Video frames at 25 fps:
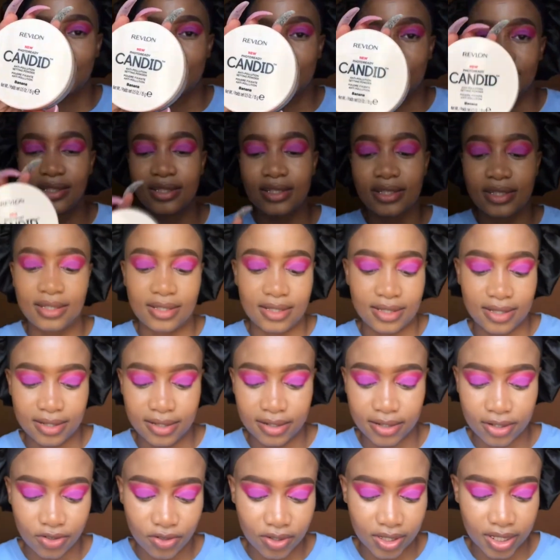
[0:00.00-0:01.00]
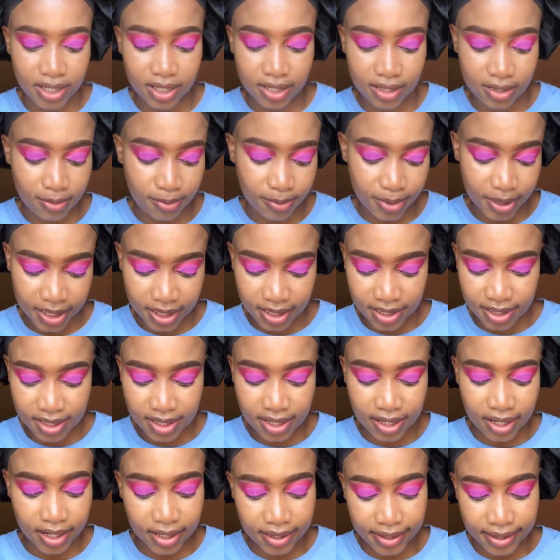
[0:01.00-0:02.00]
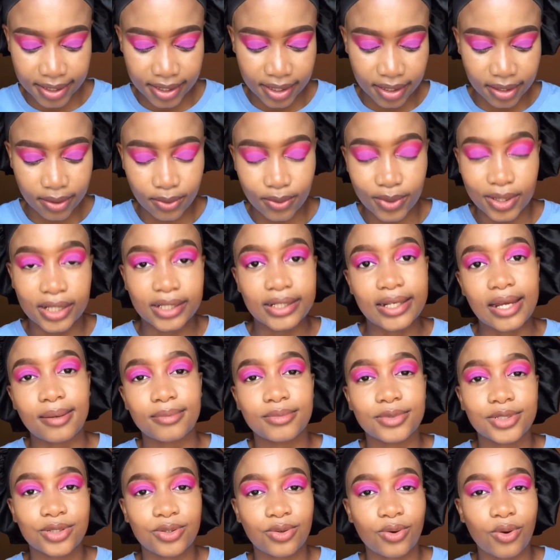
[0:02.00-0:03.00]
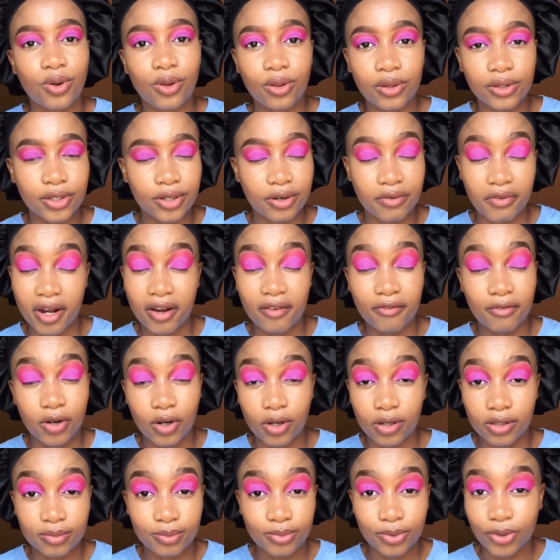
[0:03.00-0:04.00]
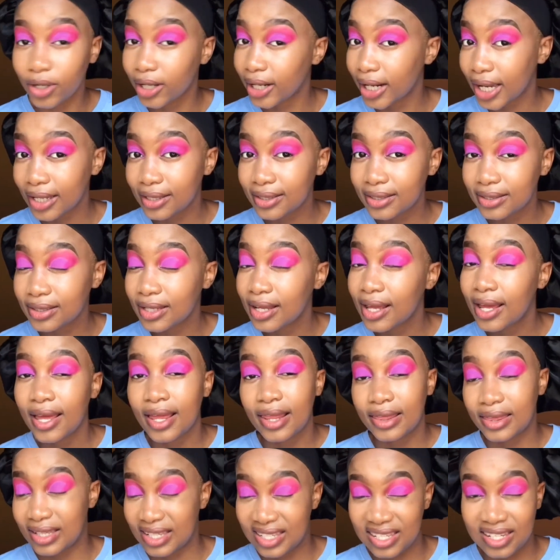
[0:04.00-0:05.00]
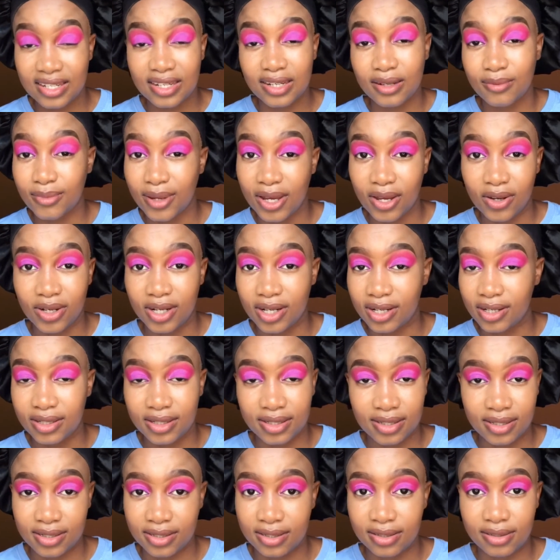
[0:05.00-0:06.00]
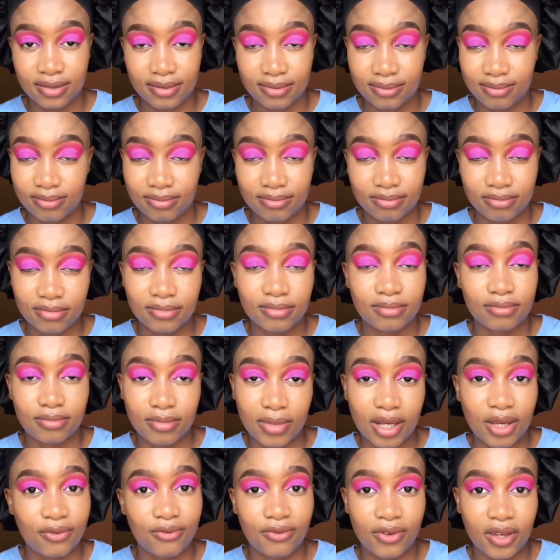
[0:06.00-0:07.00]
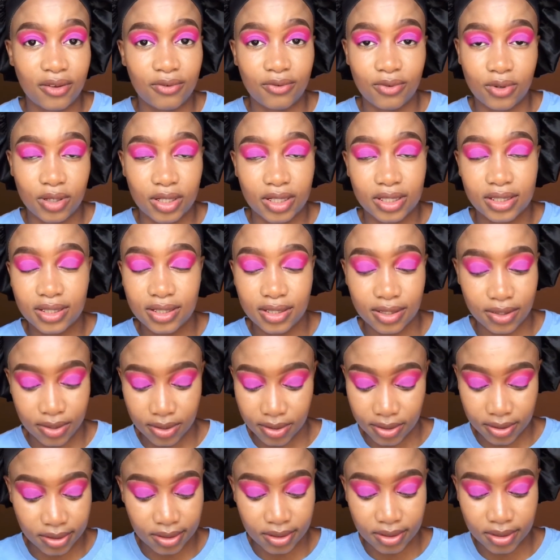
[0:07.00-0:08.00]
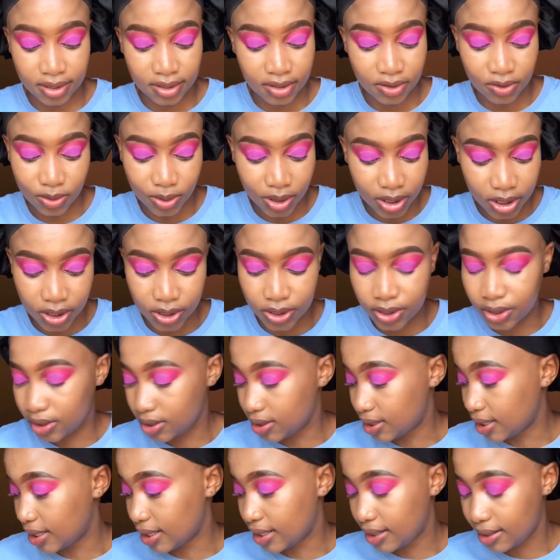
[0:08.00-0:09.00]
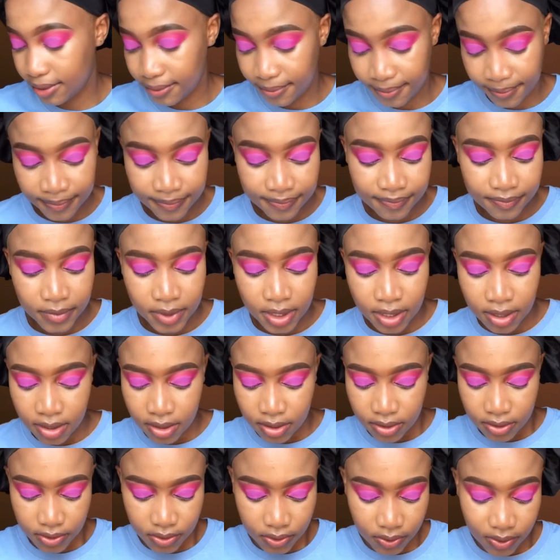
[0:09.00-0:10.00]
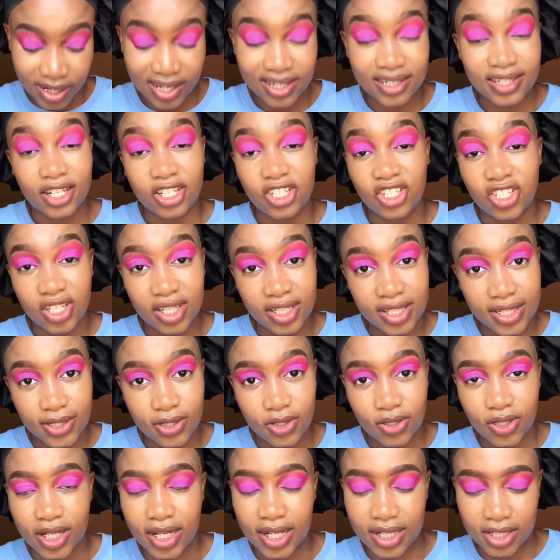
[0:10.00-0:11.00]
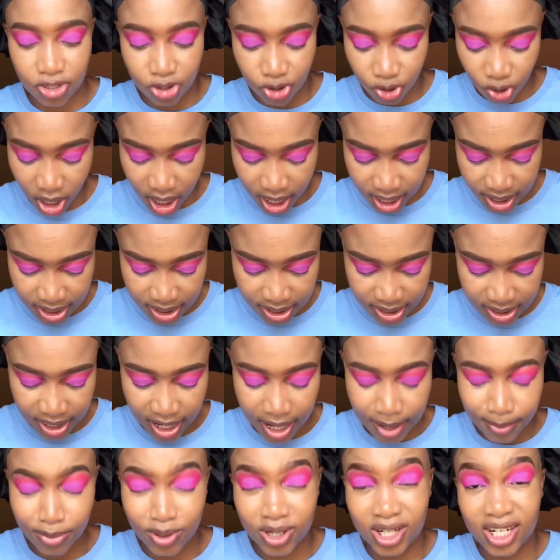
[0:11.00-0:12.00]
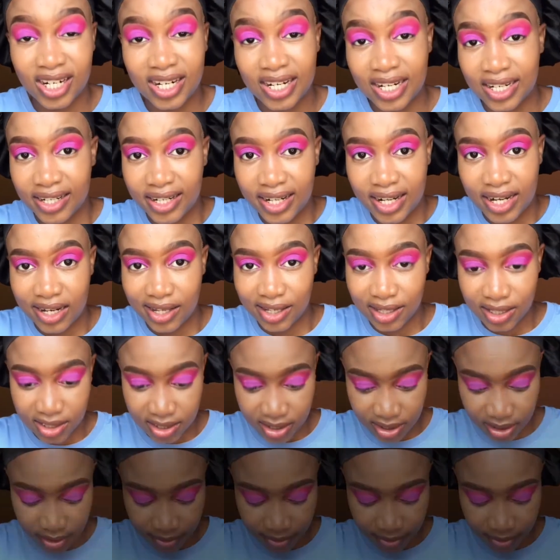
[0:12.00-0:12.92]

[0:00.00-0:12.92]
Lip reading: this is literally the best. I think when it comes to all the Revlon products, the setting powder is my favorite because it's really good. Hey, so I suggest you guys try it. I bought it at Clicks.